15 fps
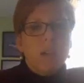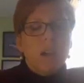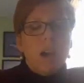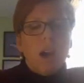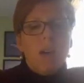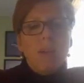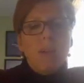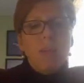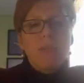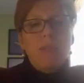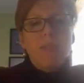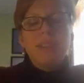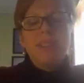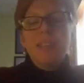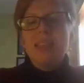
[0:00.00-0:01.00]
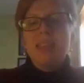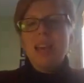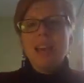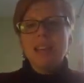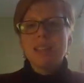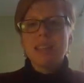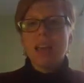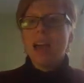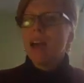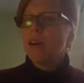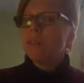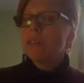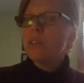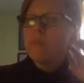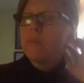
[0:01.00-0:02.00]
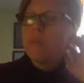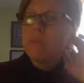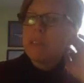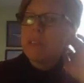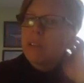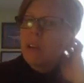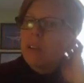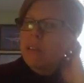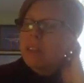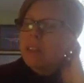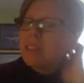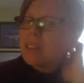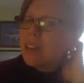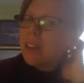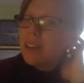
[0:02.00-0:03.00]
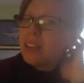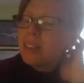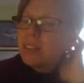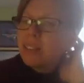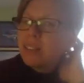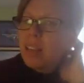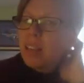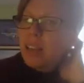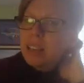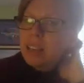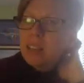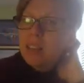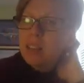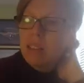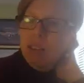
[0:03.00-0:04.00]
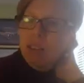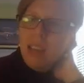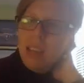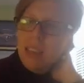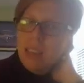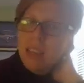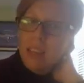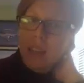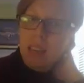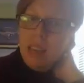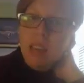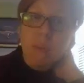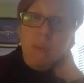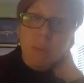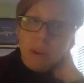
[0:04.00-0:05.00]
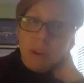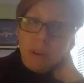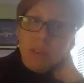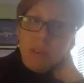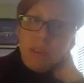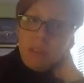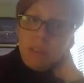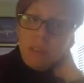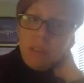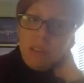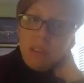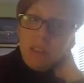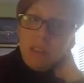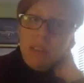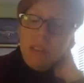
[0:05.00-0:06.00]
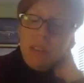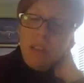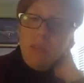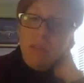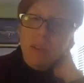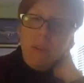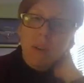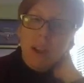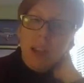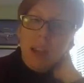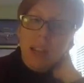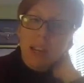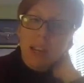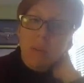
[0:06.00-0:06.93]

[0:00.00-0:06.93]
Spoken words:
All right, my friends, and that is how you will be solving this IXL task, looking at the keywords to see if you are adding